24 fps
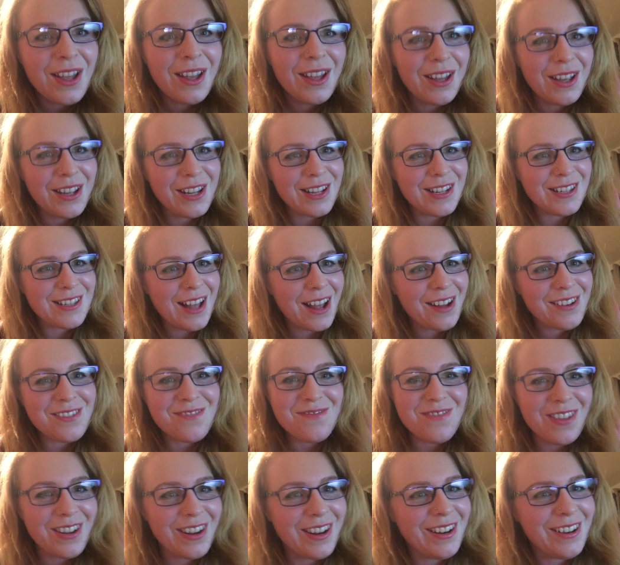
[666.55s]
He's
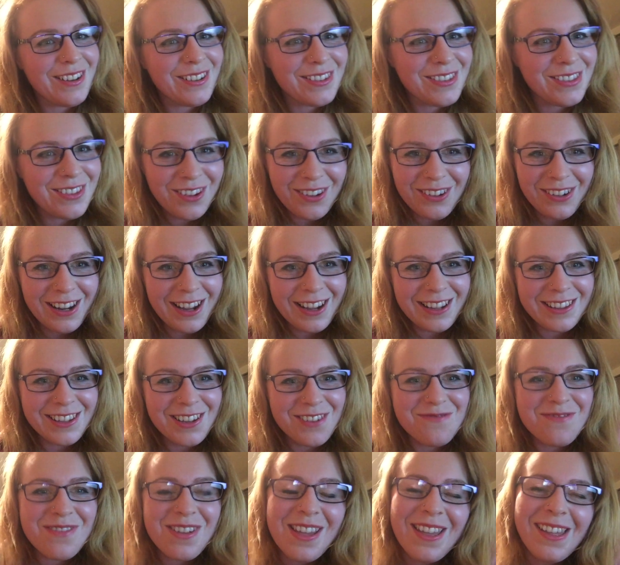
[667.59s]
adamant he does not like
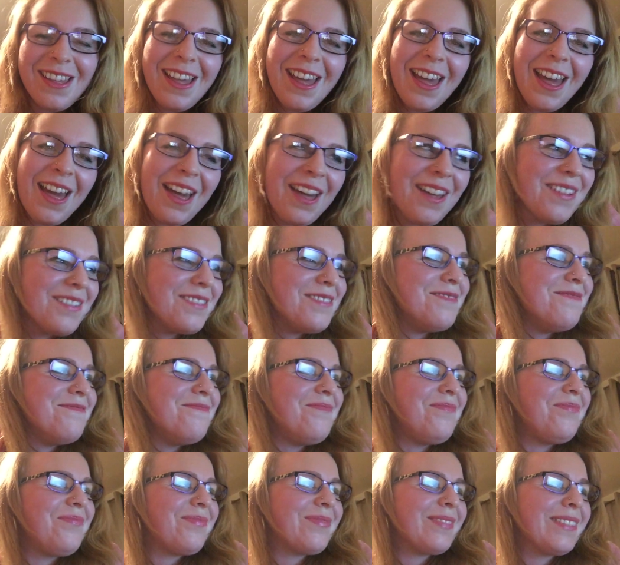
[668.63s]

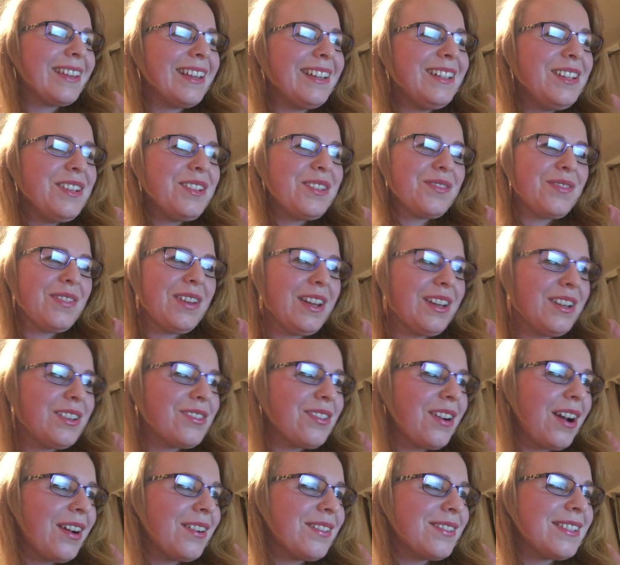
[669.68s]
them. Loose fitting
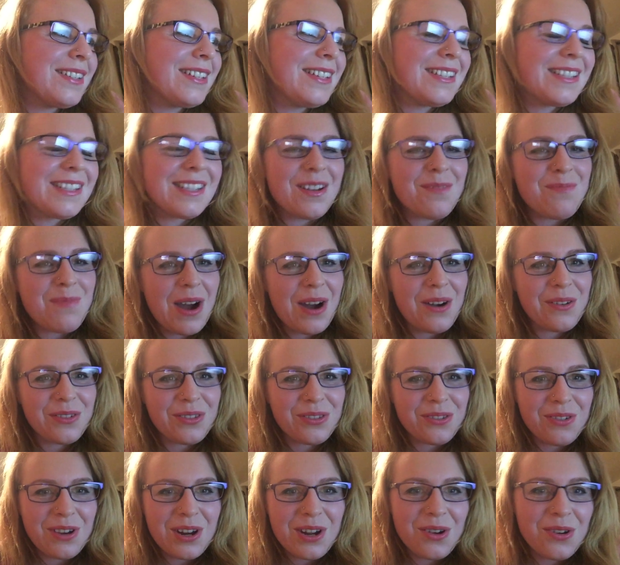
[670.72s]
trousers,
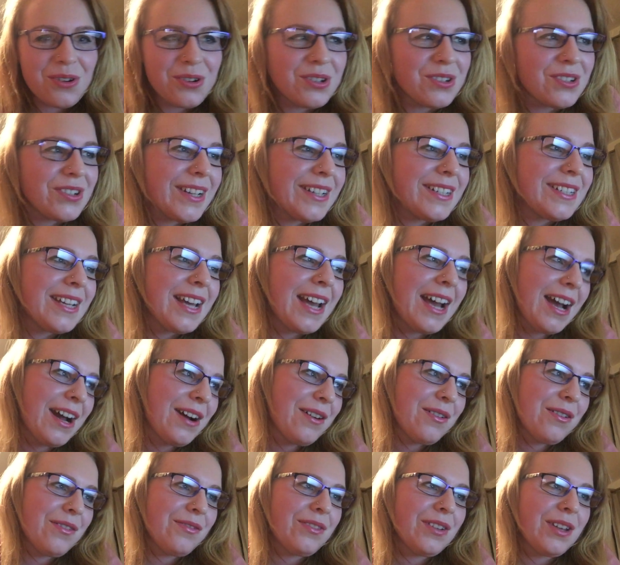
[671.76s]
about 300.
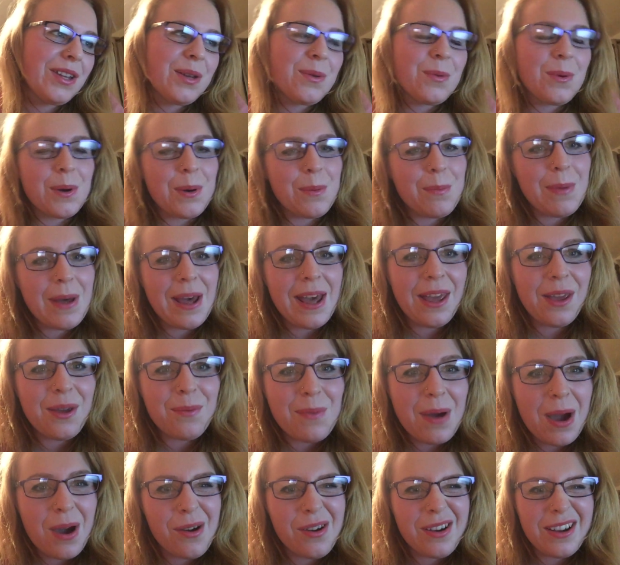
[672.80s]
However, you want to pay
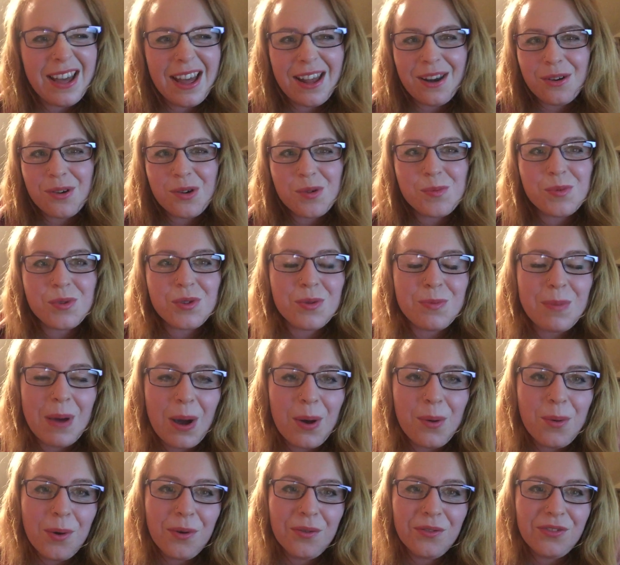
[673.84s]
about, again, up to
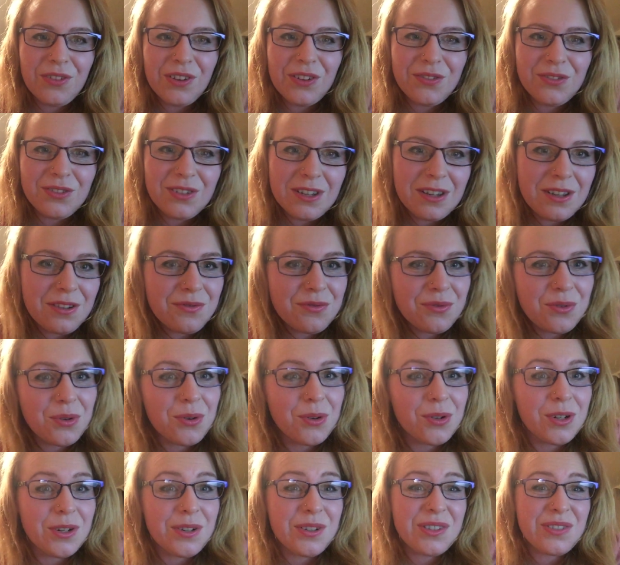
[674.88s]
about 150
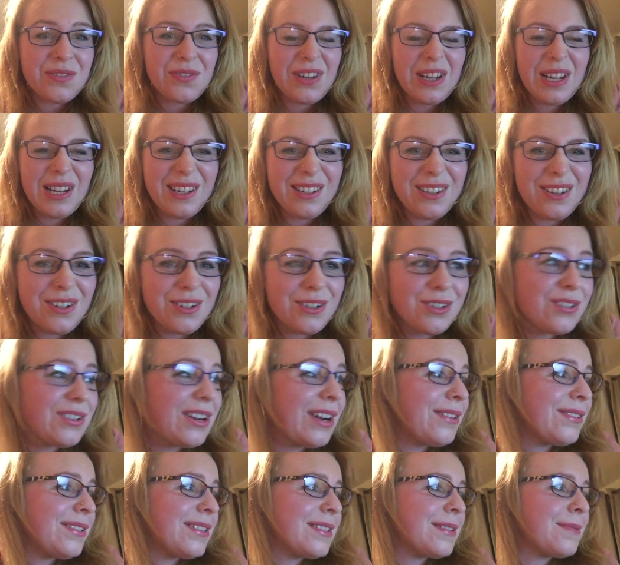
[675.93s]
for loose fitting cotton
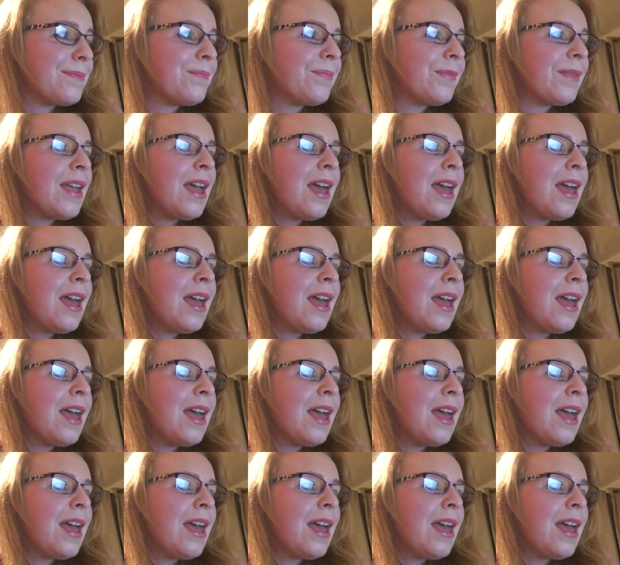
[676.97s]
trousers.